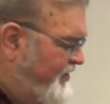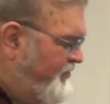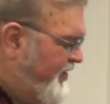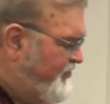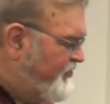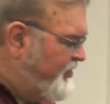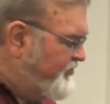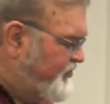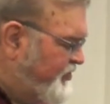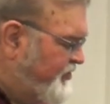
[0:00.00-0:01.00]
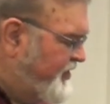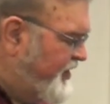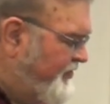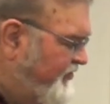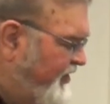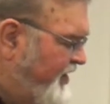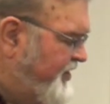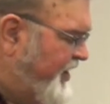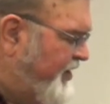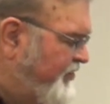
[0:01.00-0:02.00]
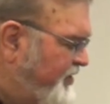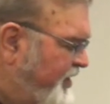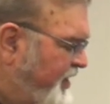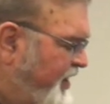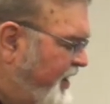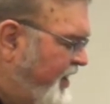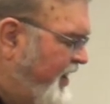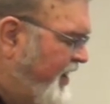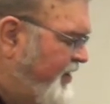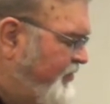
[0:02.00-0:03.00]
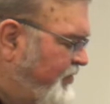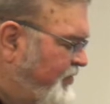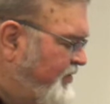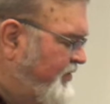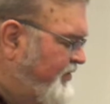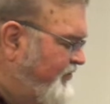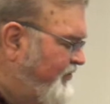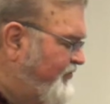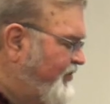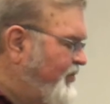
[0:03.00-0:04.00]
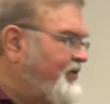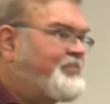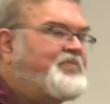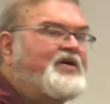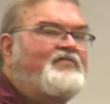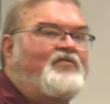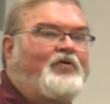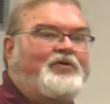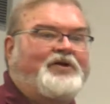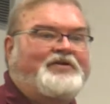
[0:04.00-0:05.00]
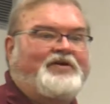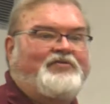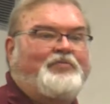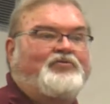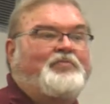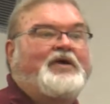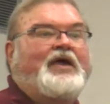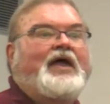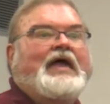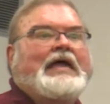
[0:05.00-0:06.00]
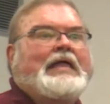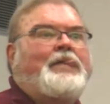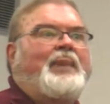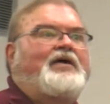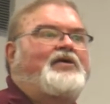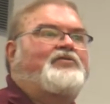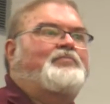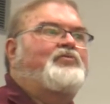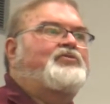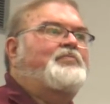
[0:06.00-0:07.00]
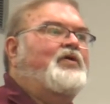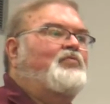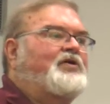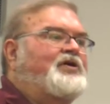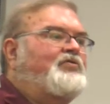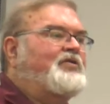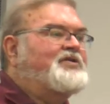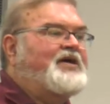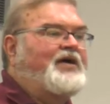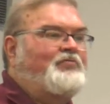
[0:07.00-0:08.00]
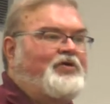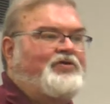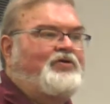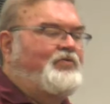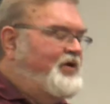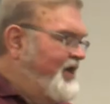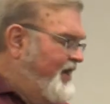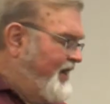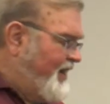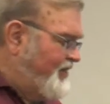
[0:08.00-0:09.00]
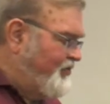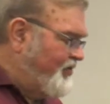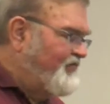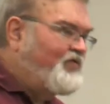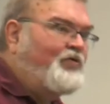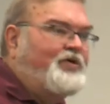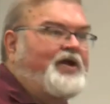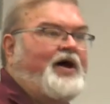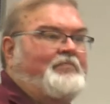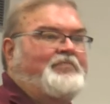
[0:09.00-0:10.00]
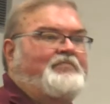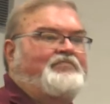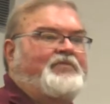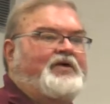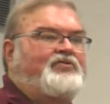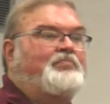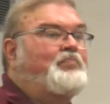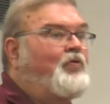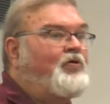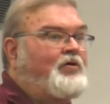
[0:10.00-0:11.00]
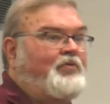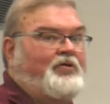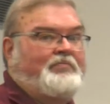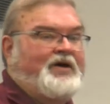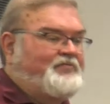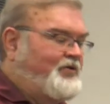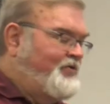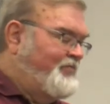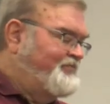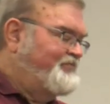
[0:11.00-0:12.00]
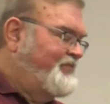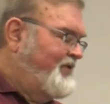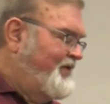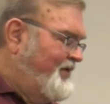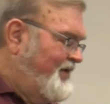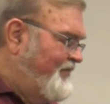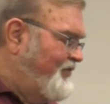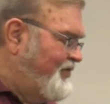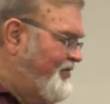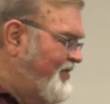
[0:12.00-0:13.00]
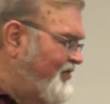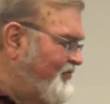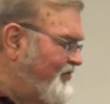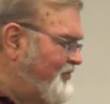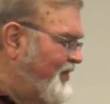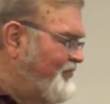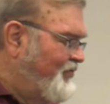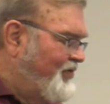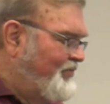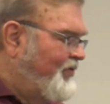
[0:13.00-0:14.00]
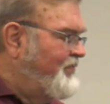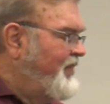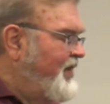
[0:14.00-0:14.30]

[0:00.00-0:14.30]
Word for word: the pendulum, turned it upside down, and this is called a pinfold. It's supposed to be it's supposed to be one that you can take with you and you can fold it up. It's a portable metronome, if you can imagine this being portable.